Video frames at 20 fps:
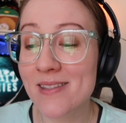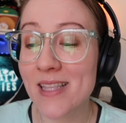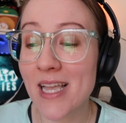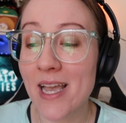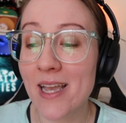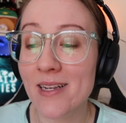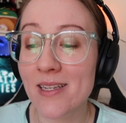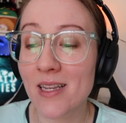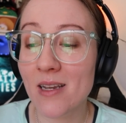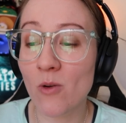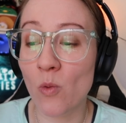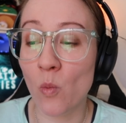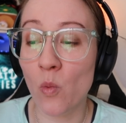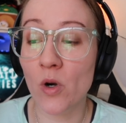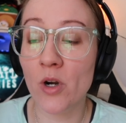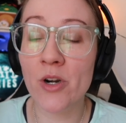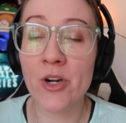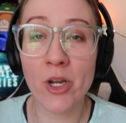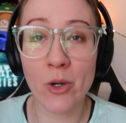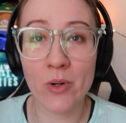that
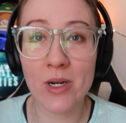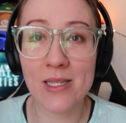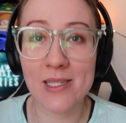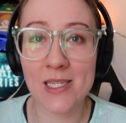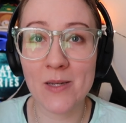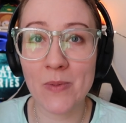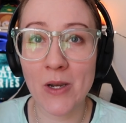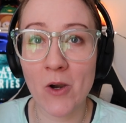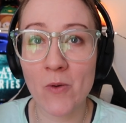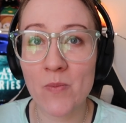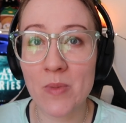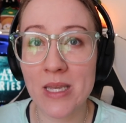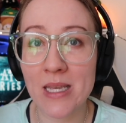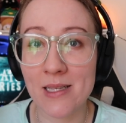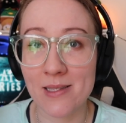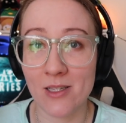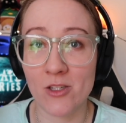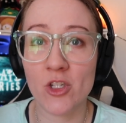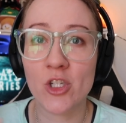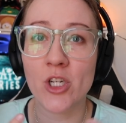were noticed about me
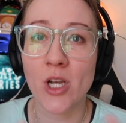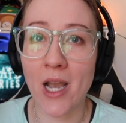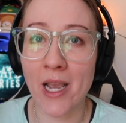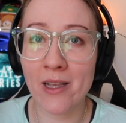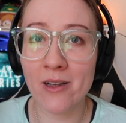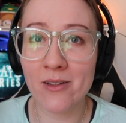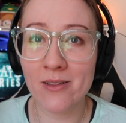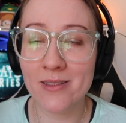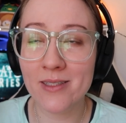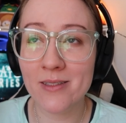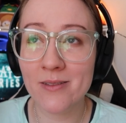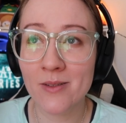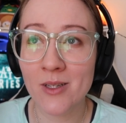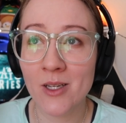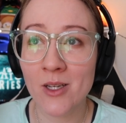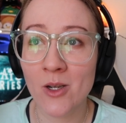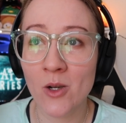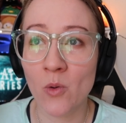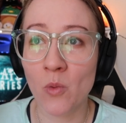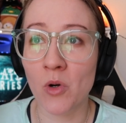as a child
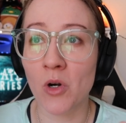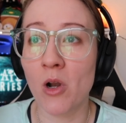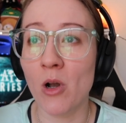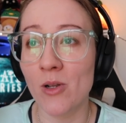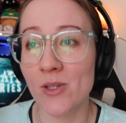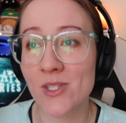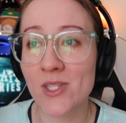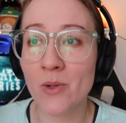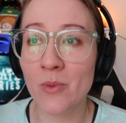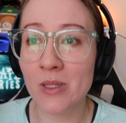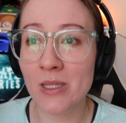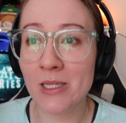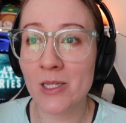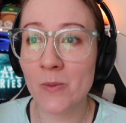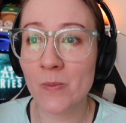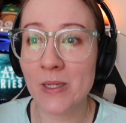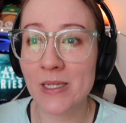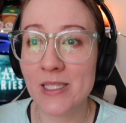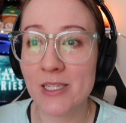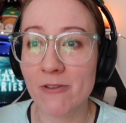were also a
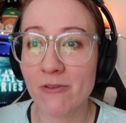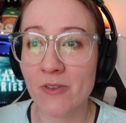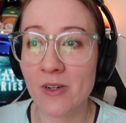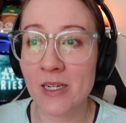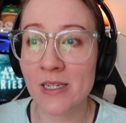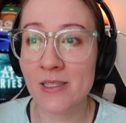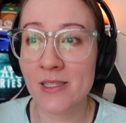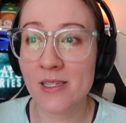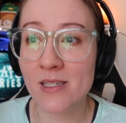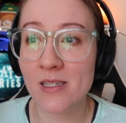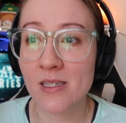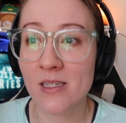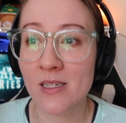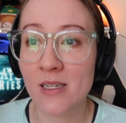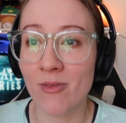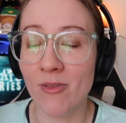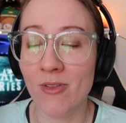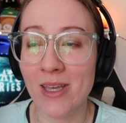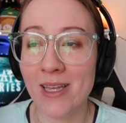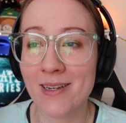little bit different
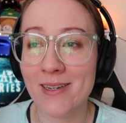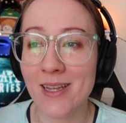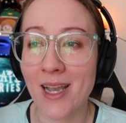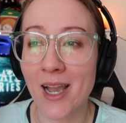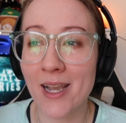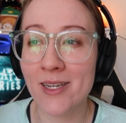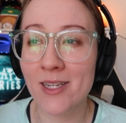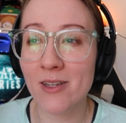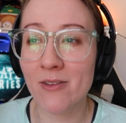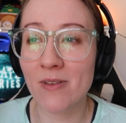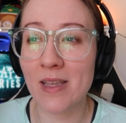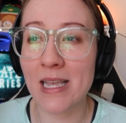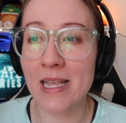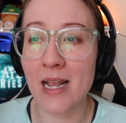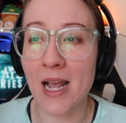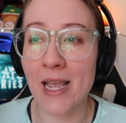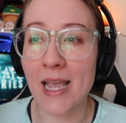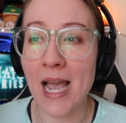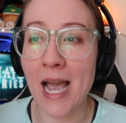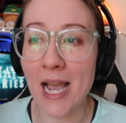than kind of it.
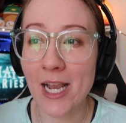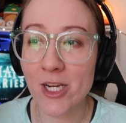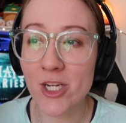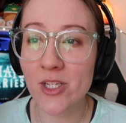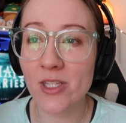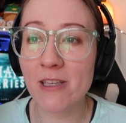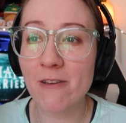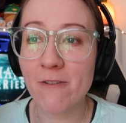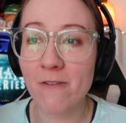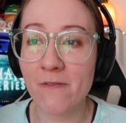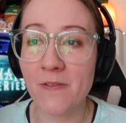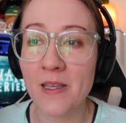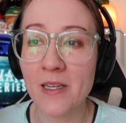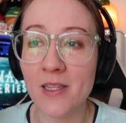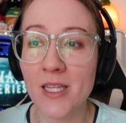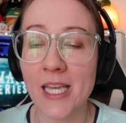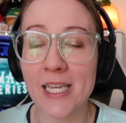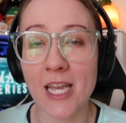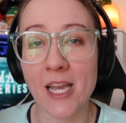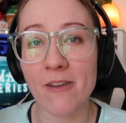I actually feel
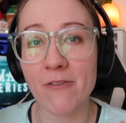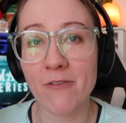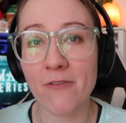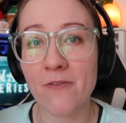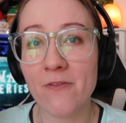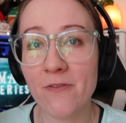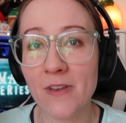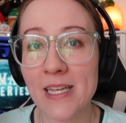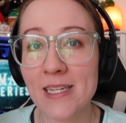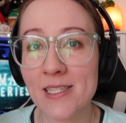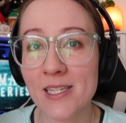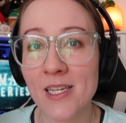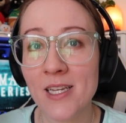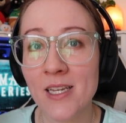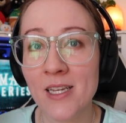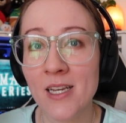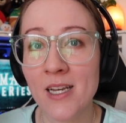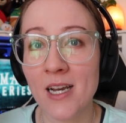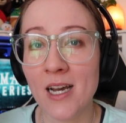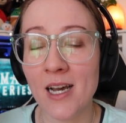like I fit
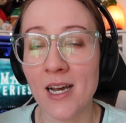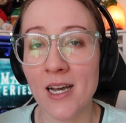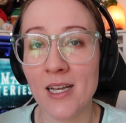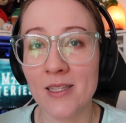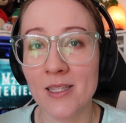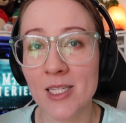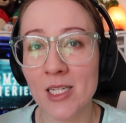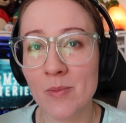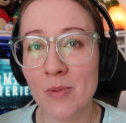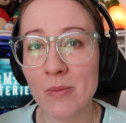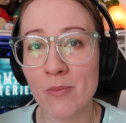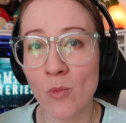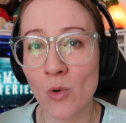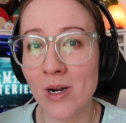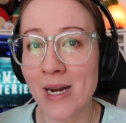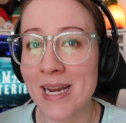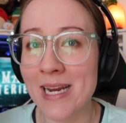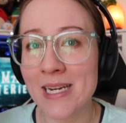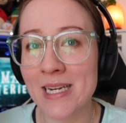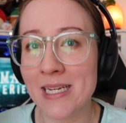a little bit
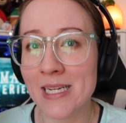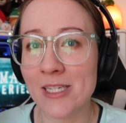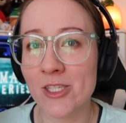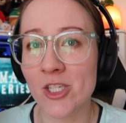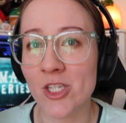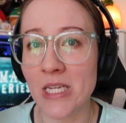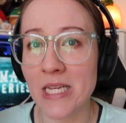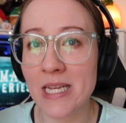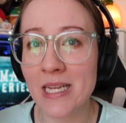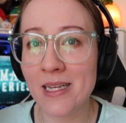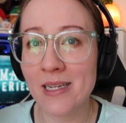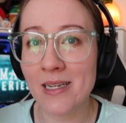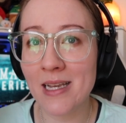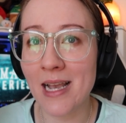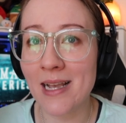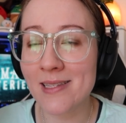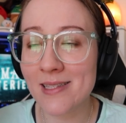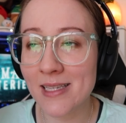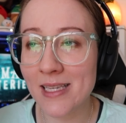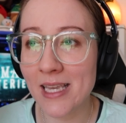more ADHD
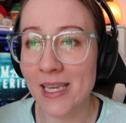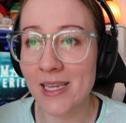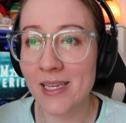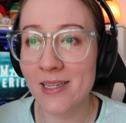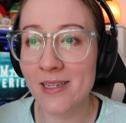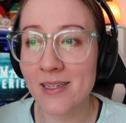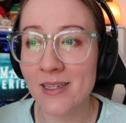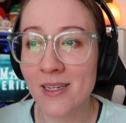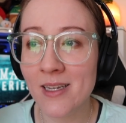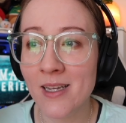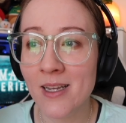as a kid.